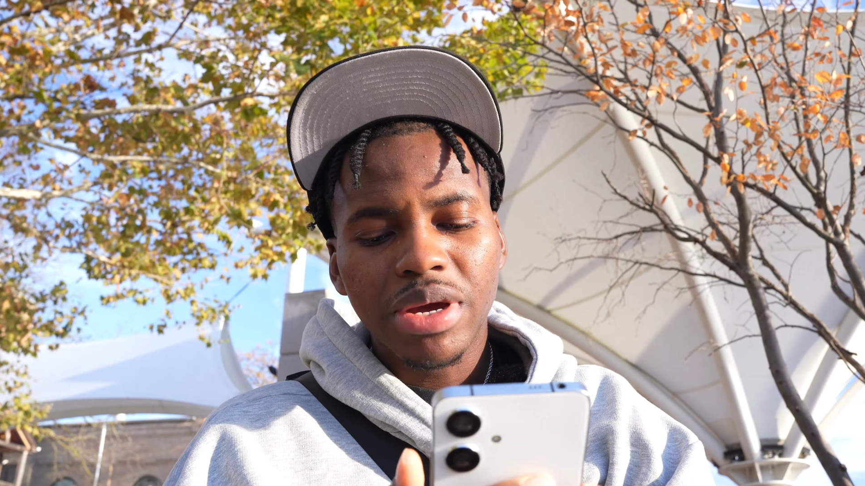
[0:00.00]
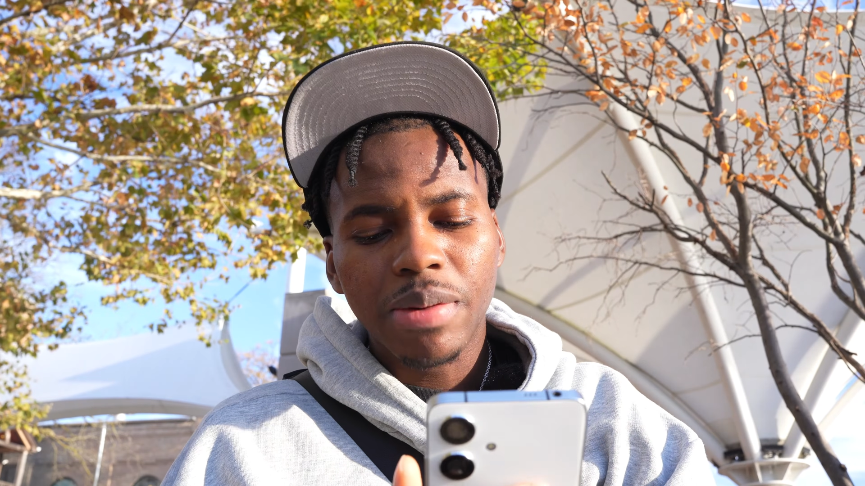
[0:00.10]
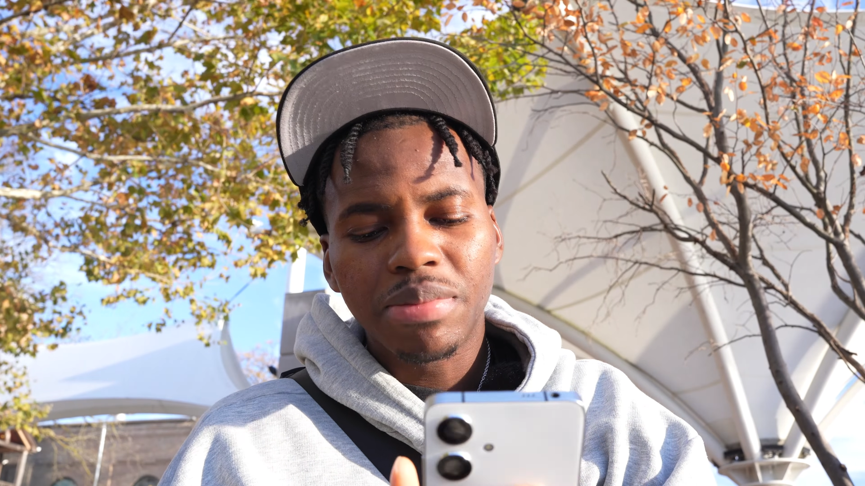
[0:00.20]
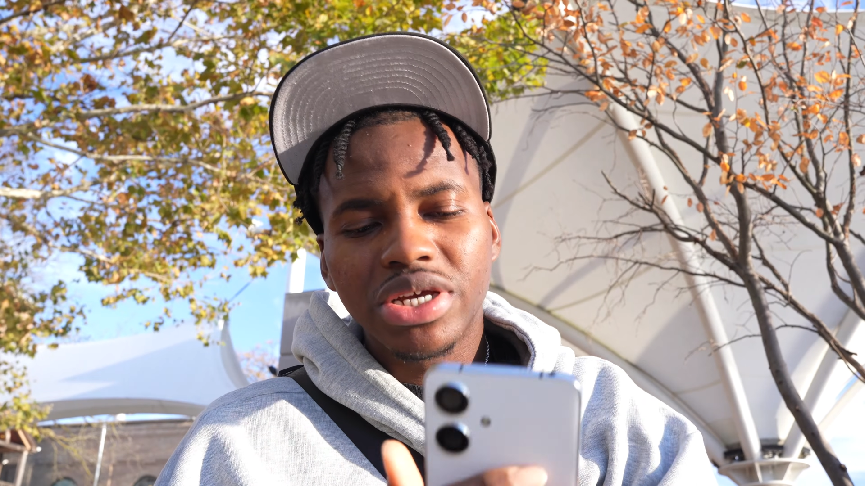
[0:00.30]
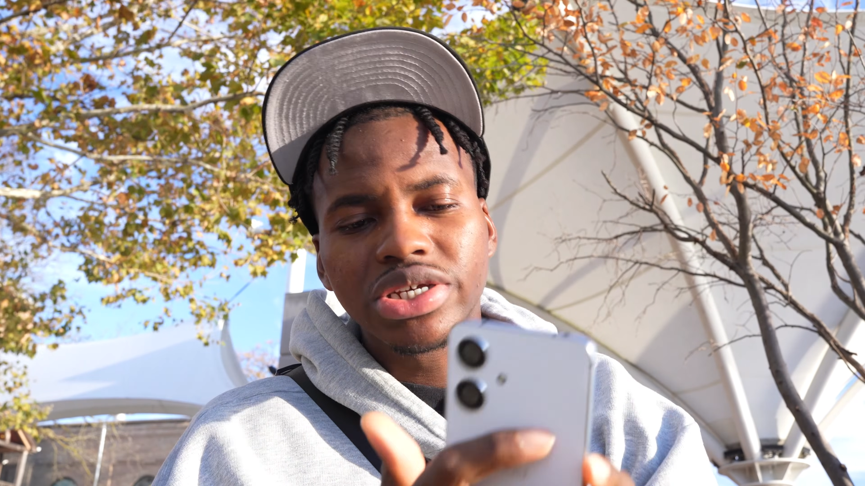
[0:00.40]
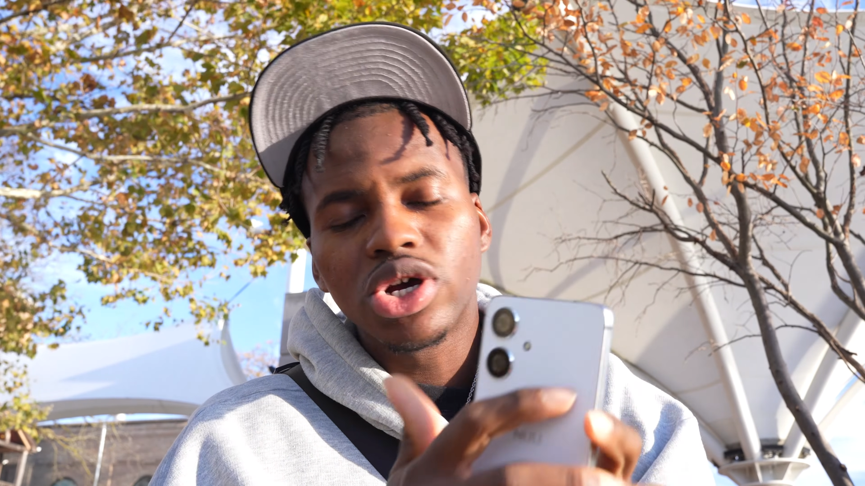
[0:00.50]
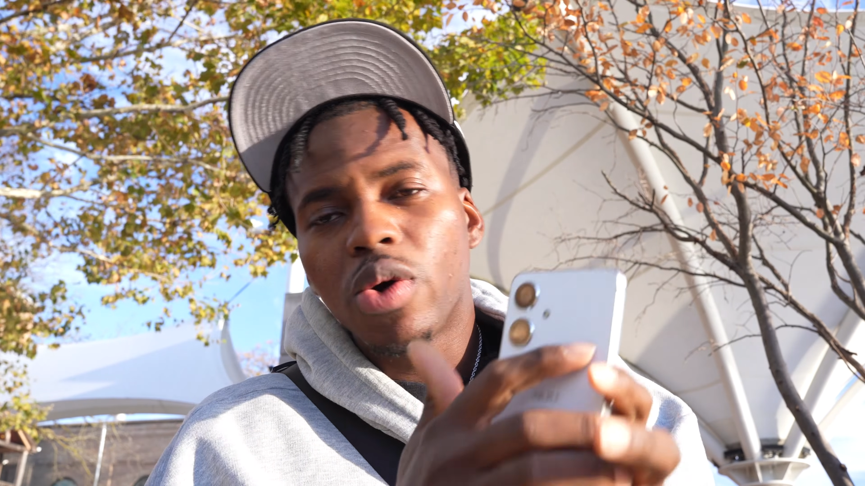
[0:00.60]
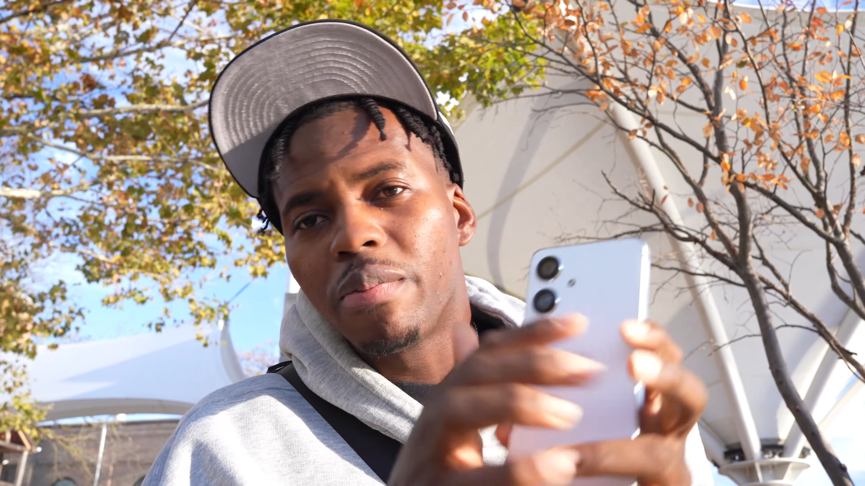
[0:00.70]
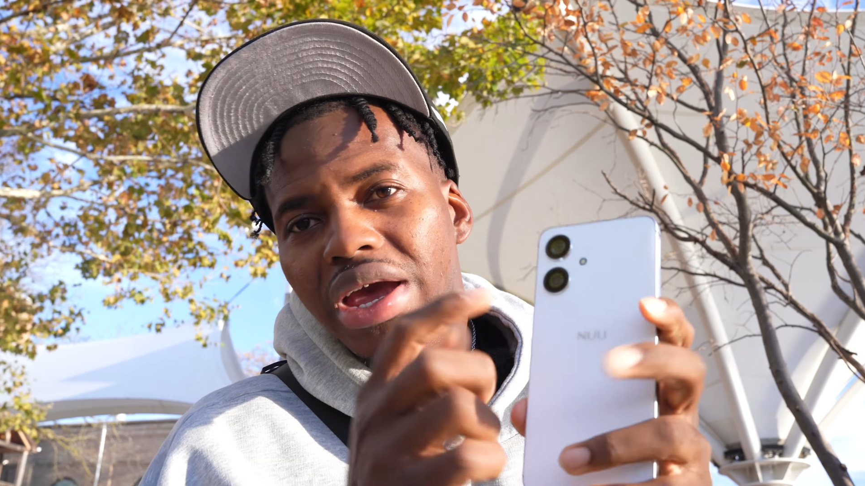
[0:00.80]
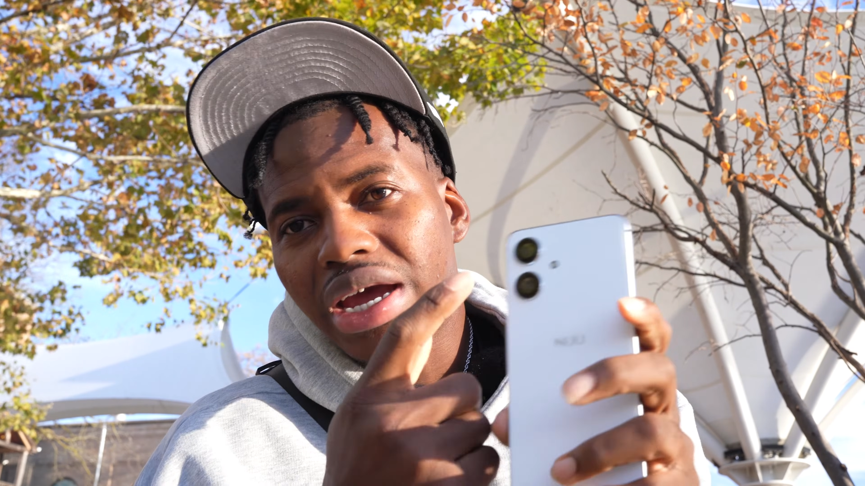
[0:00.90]

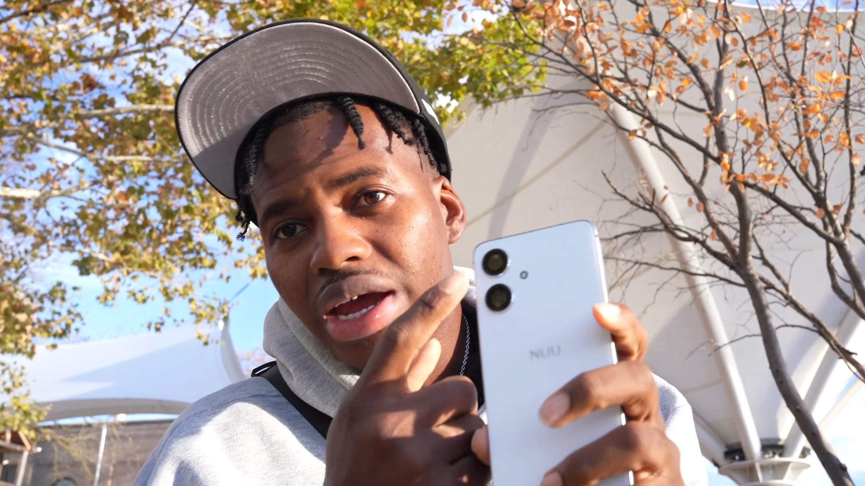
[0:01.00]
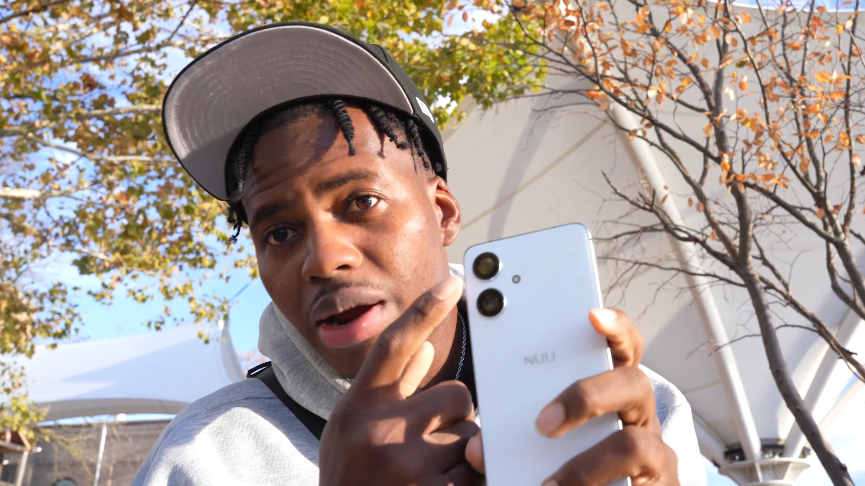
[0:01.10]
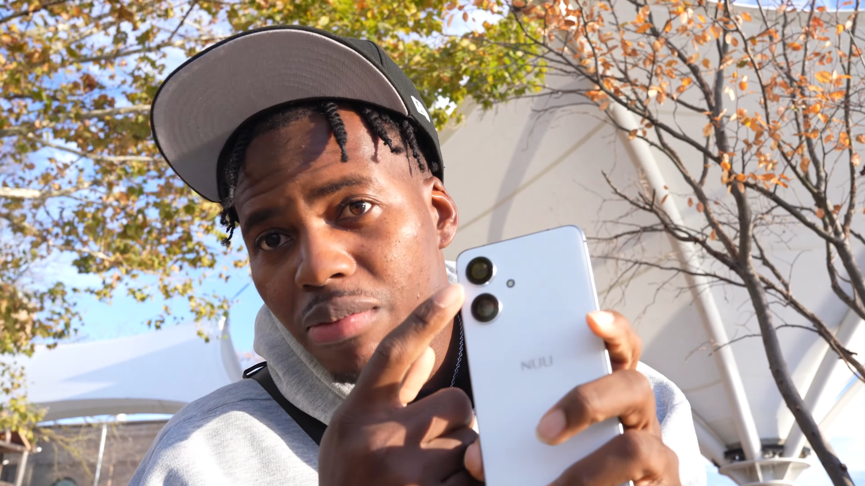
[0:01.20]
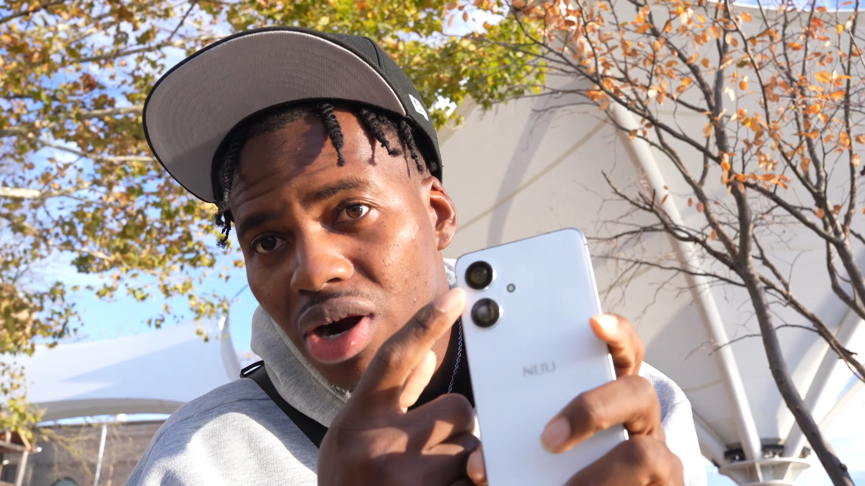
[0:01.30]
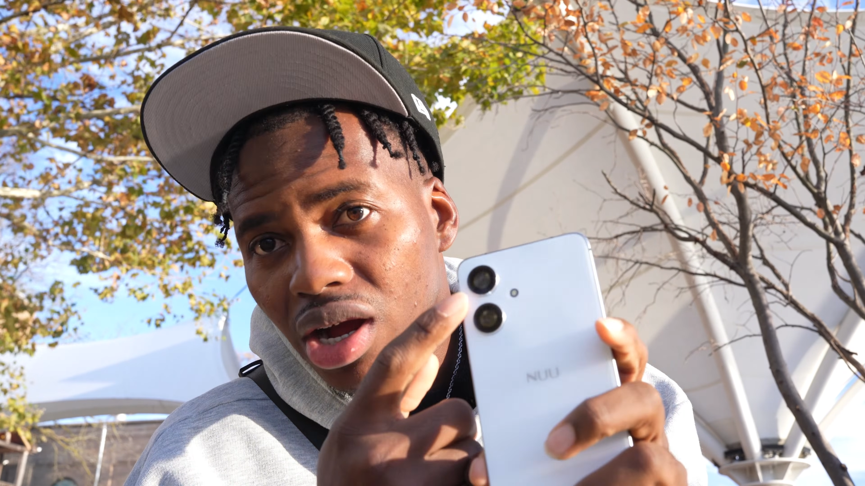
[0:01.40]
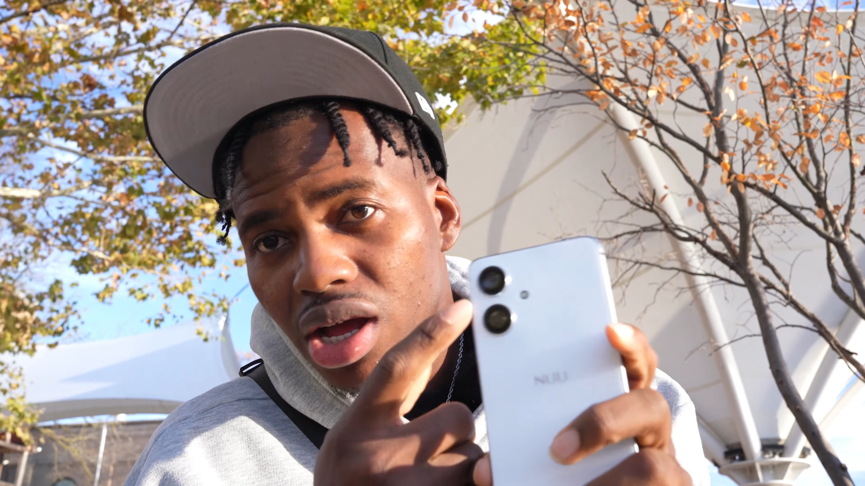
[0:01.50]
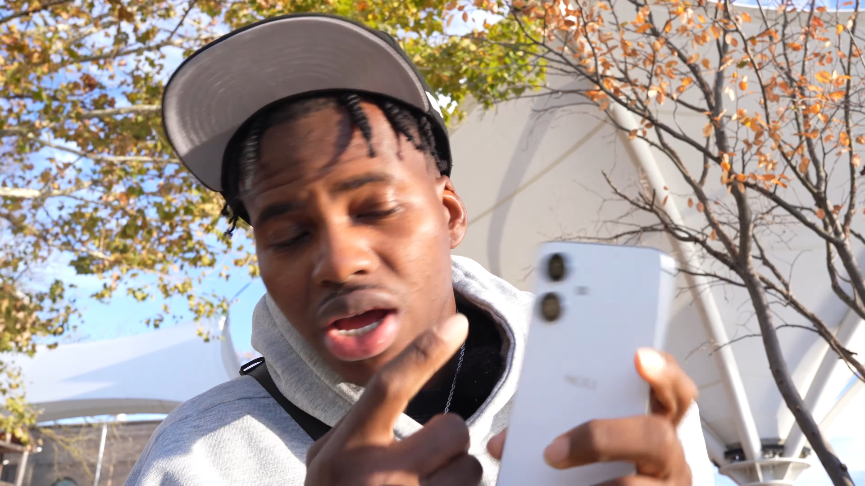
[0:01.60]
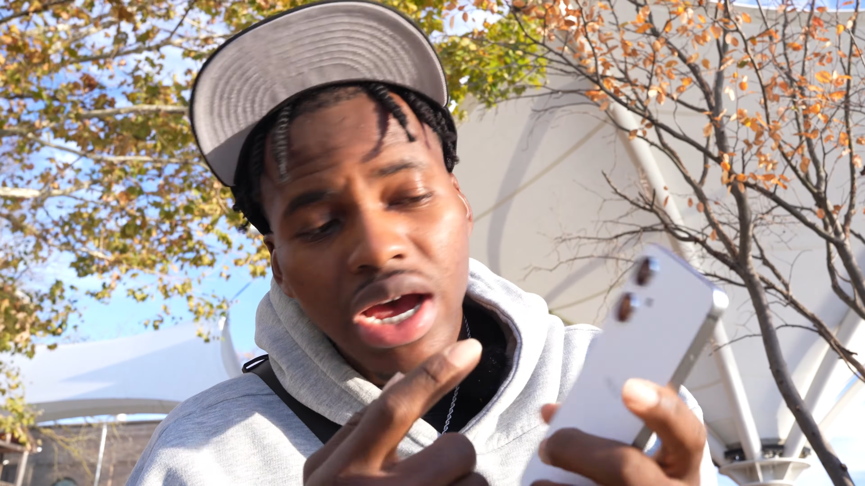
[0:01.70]
megapixel main camera,